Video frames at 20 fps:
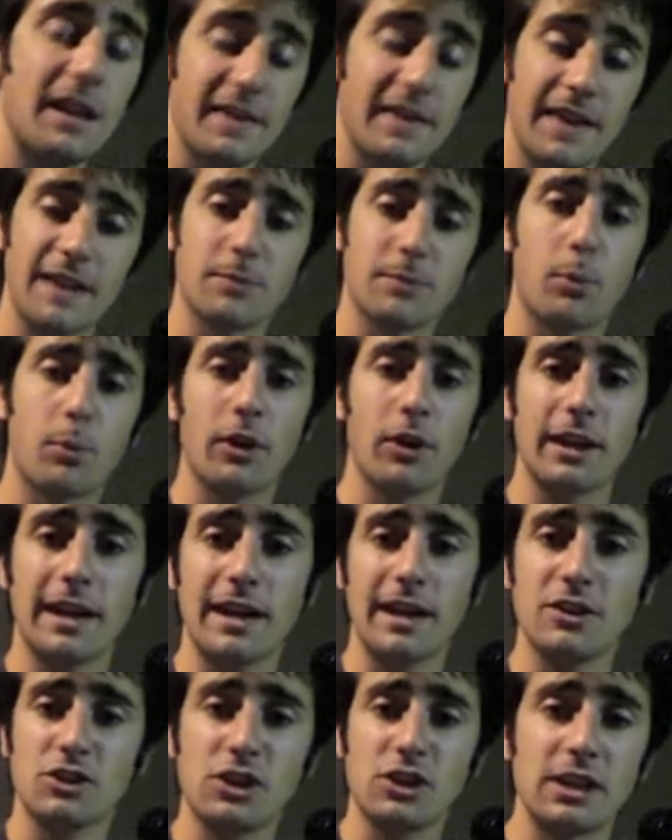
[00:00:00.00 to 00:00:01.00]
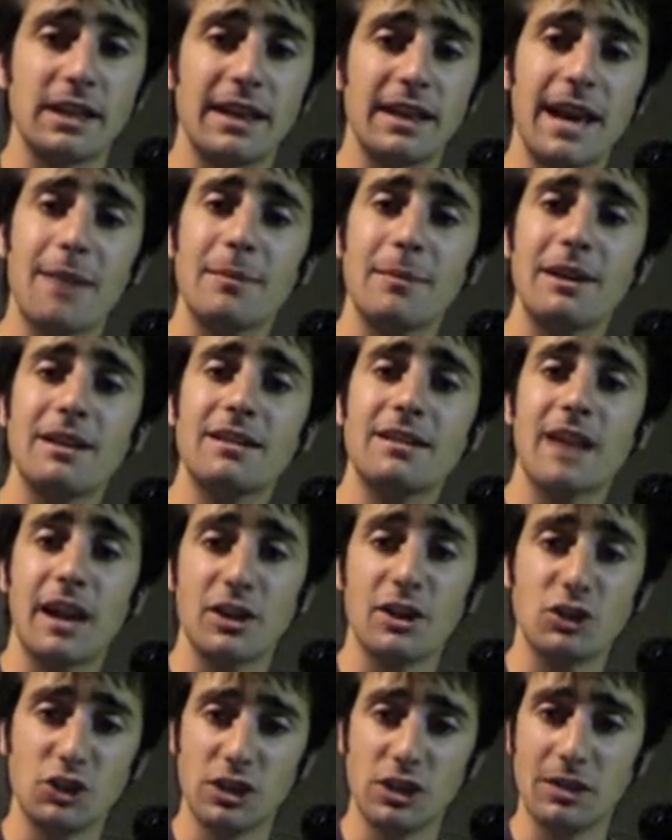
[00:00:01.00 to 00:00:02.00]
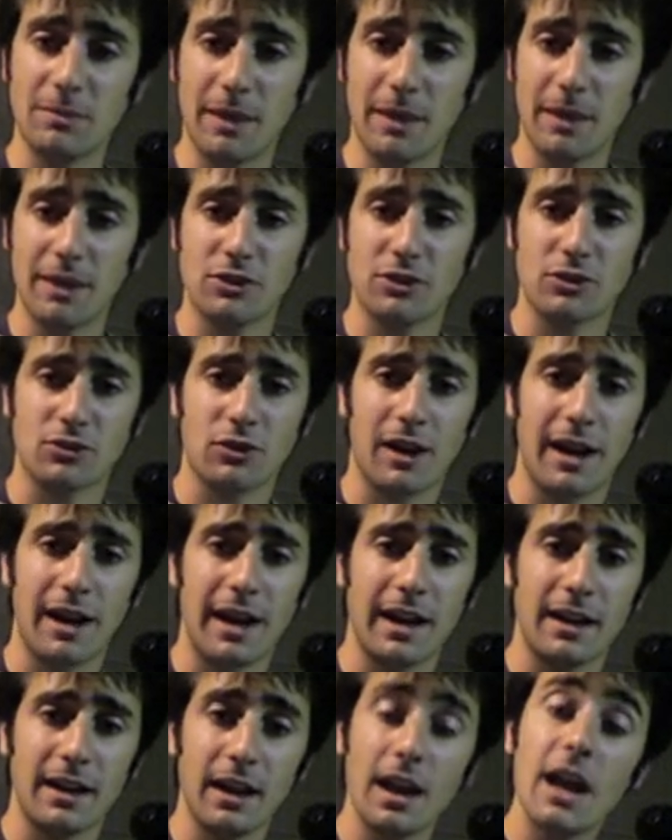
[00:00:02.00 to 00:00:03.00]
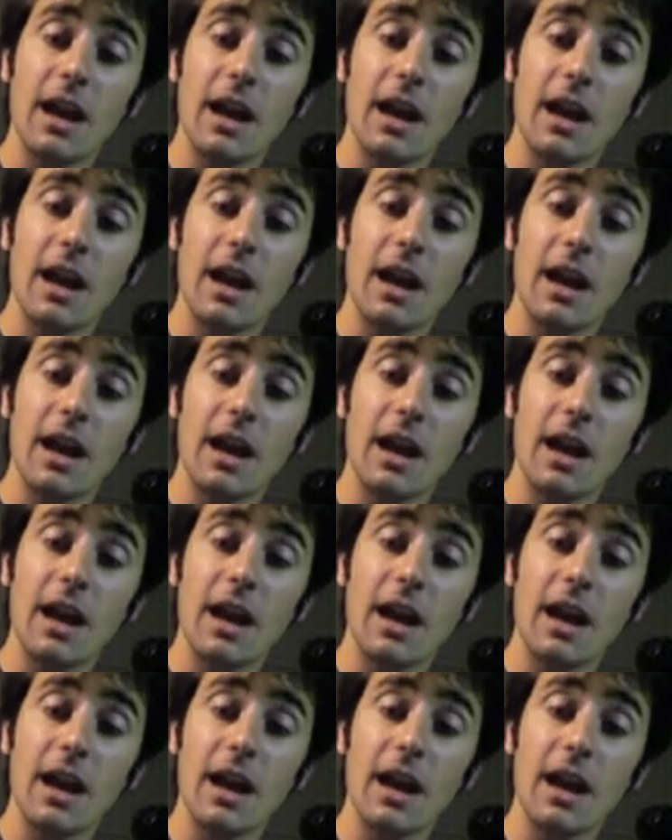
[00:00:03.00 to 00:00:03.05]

That's pointing at G. That means a G major triad.